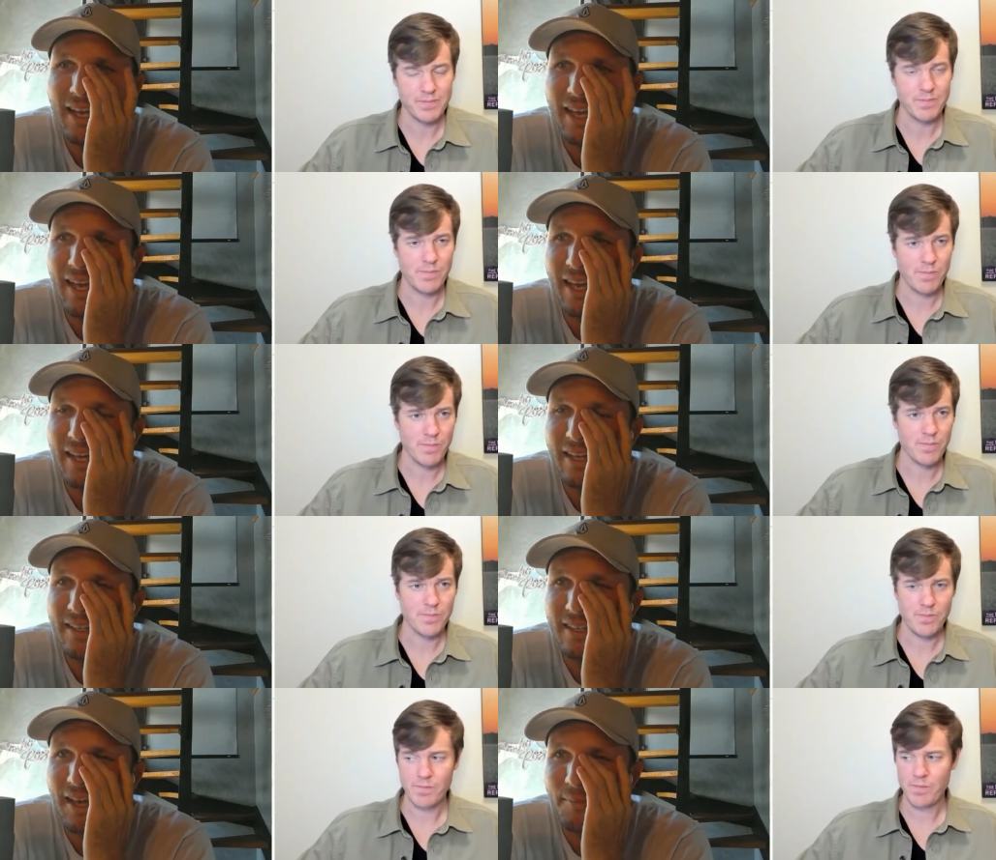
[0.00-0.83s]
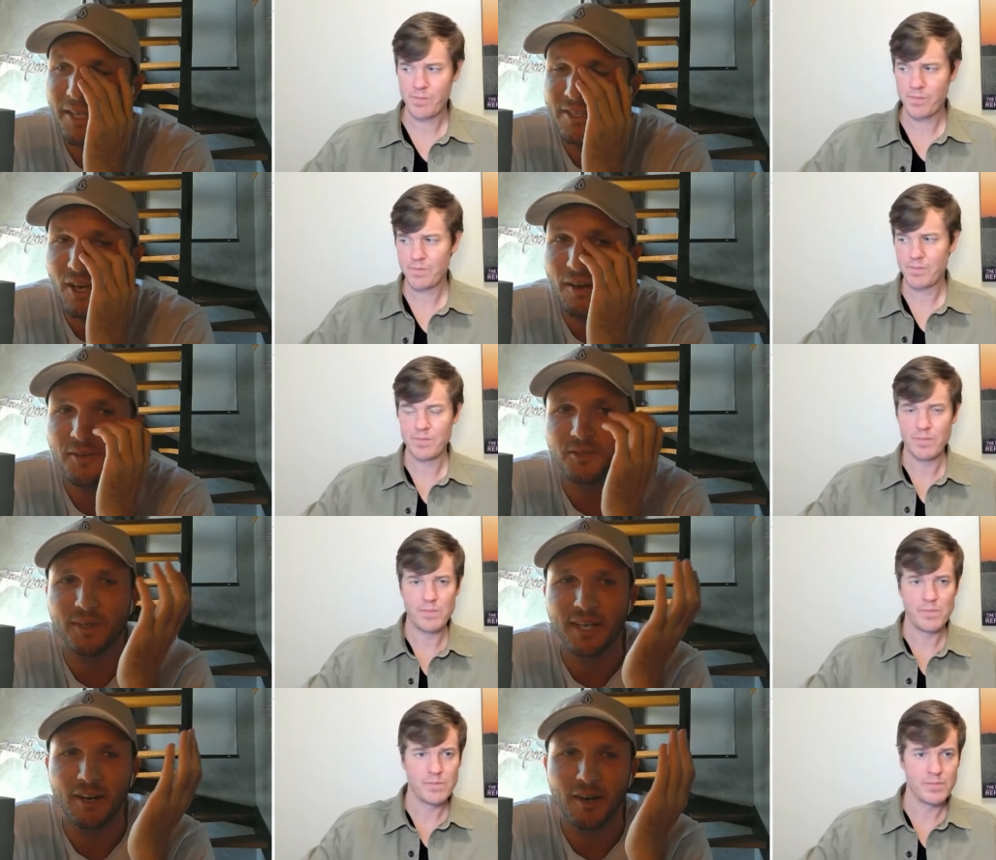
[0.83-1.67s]
Speaker 1: And I mean, it's obvious
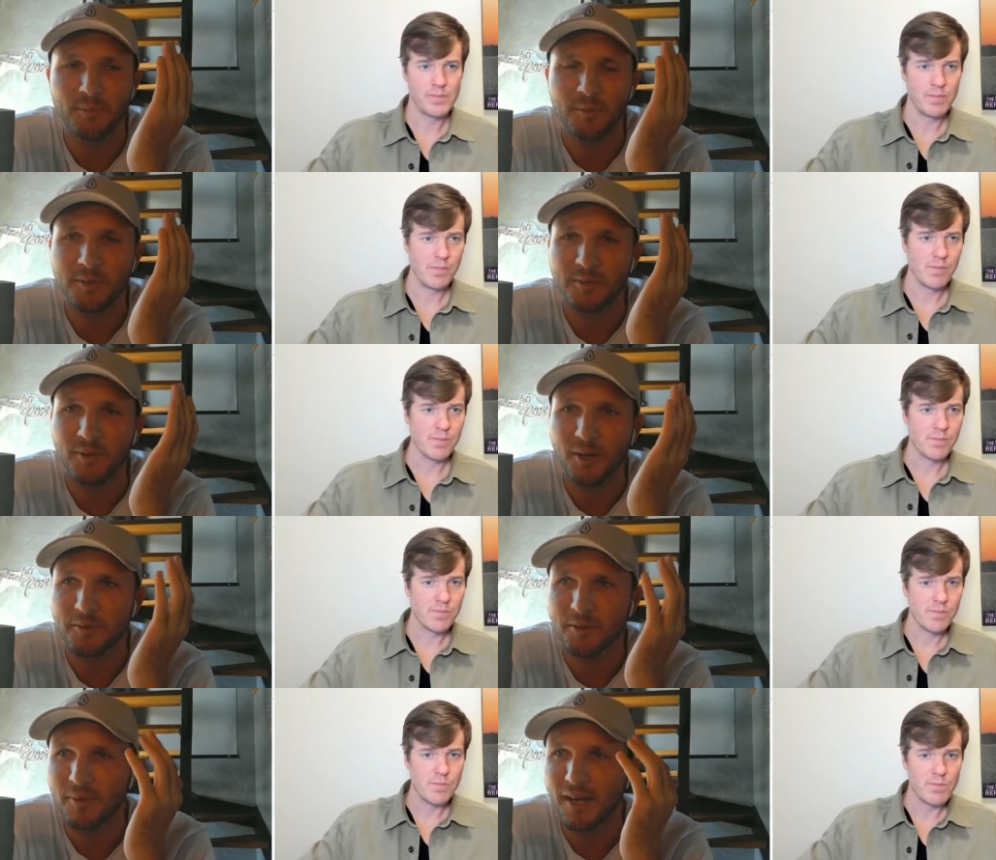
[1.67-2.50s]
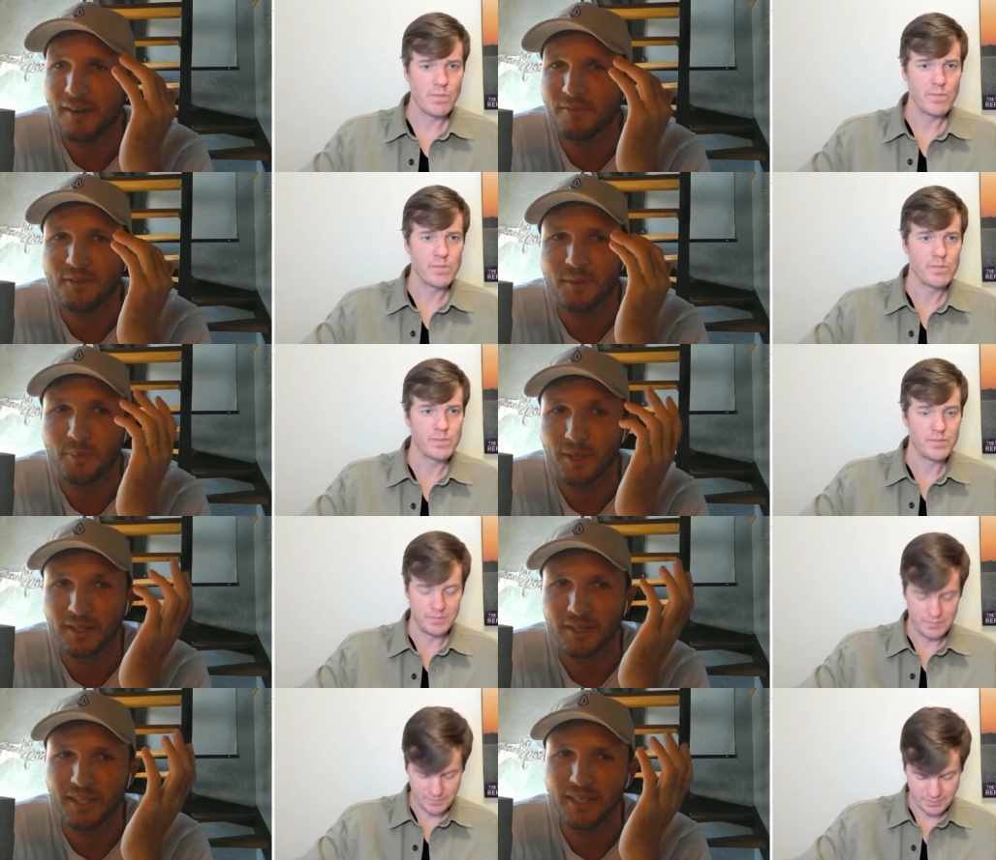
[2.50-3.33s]
right now Optimism and Arbitrum have the
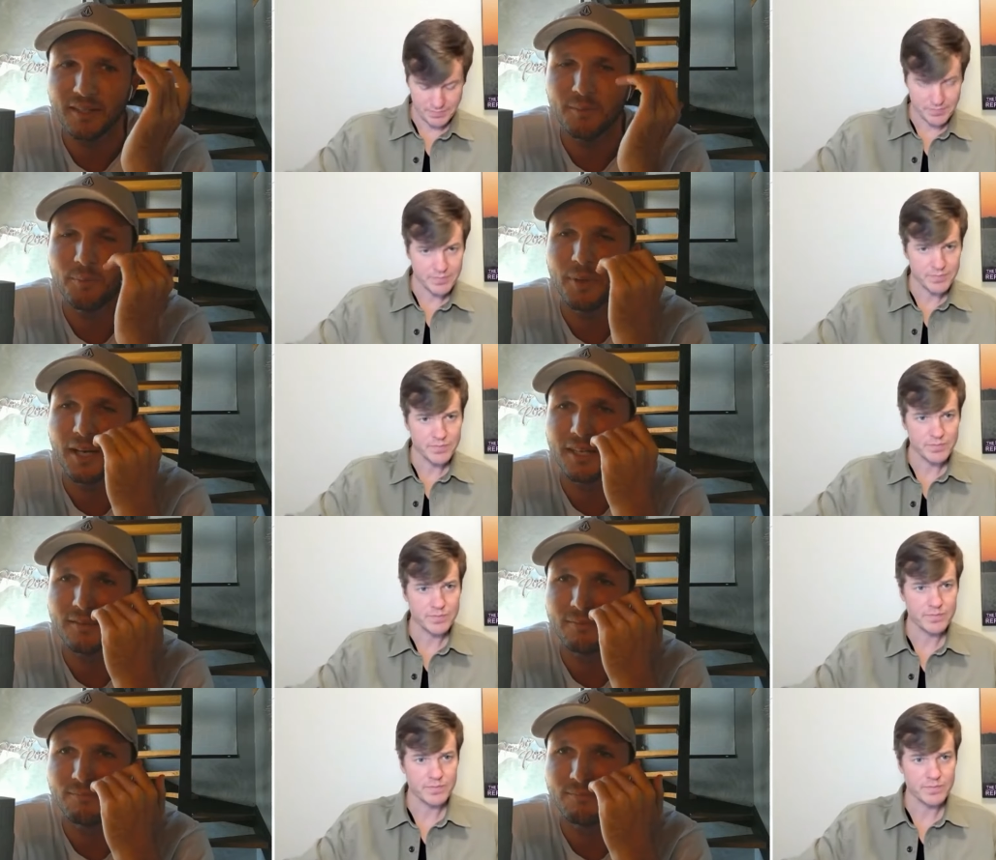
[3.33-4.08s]
big lead, but